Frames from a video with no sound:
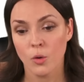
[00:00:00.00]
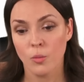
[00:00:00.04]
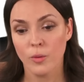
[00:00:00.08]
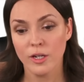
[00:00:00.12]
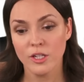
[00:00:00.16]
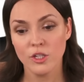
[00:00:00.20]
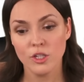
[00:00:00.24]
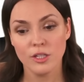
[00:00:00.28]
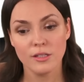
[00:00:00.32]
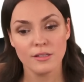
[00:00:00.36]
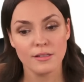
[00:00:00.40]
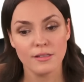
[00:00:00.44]

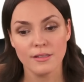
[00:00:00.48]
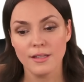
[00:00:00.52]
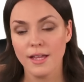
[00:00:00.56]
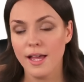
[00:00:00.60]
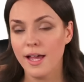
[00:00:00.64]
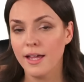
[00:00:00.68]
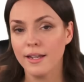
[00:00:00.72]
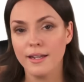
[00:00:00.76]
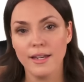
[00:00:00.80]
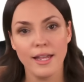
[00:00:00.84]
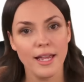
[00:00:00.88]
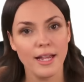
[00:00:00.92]
which is
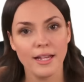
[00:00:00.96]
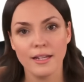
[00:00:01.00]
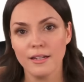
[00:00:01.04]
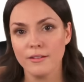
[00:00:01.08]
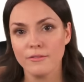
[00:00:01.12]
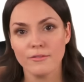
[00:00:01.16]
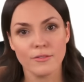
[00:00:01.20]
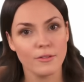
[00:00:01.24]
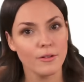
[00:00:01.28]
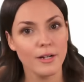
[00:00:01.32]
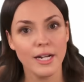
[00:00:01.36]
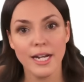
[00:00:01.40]
not
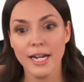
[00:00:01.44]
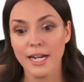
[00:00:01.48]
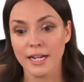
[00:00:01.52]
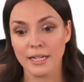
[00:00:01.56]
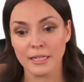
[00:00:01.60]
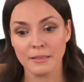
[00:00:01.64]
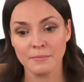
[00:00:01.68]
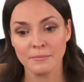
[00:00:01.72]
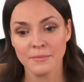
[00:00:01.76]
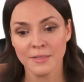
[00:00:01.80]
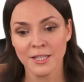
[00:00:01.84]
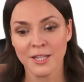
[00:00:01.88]
negative
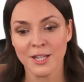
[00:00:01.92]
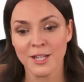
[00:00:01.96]
3.